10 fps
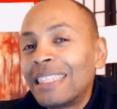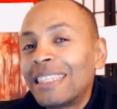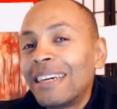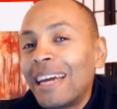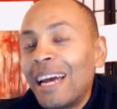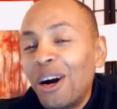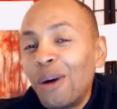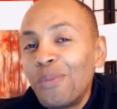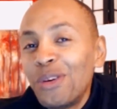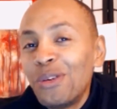it's gonna
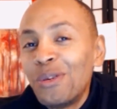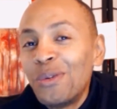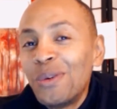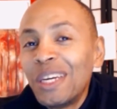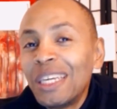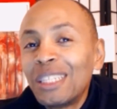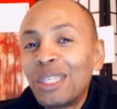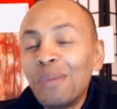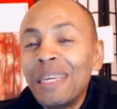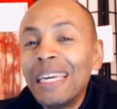help you
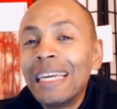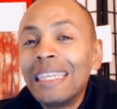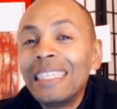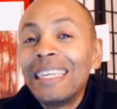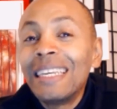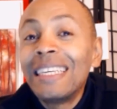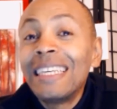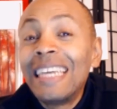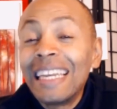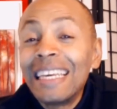to begin
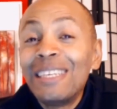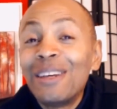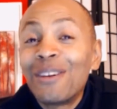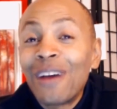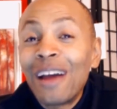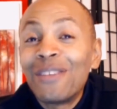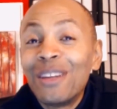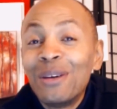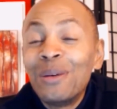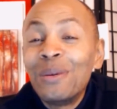getting your
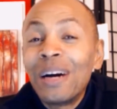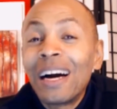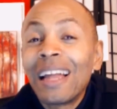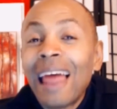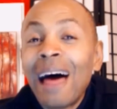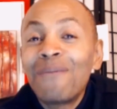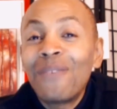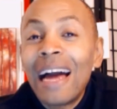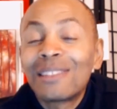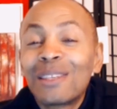revenue a
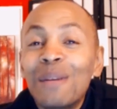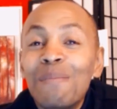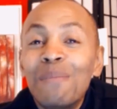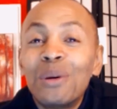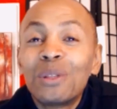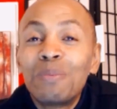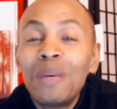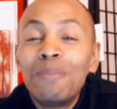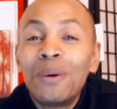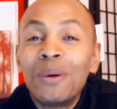lot faster than
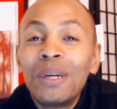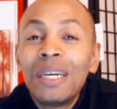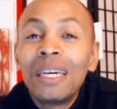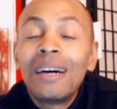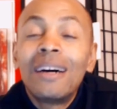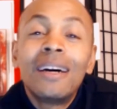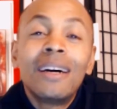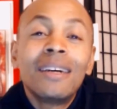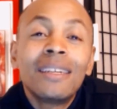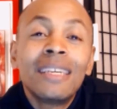most people
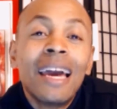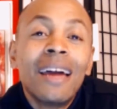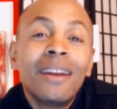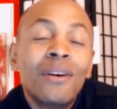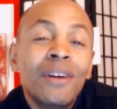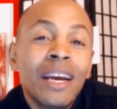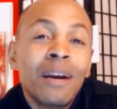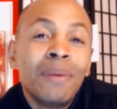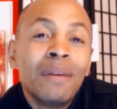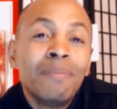get on
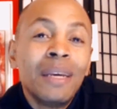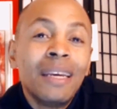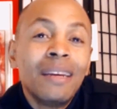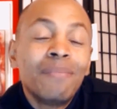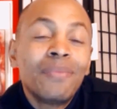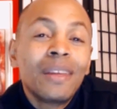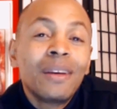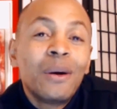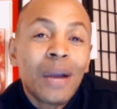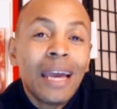Airbnb.
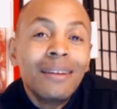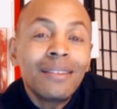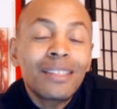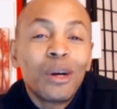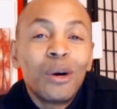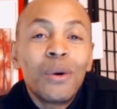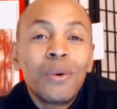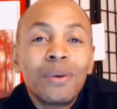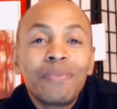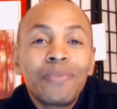Okay,
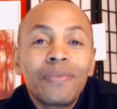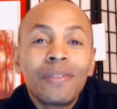so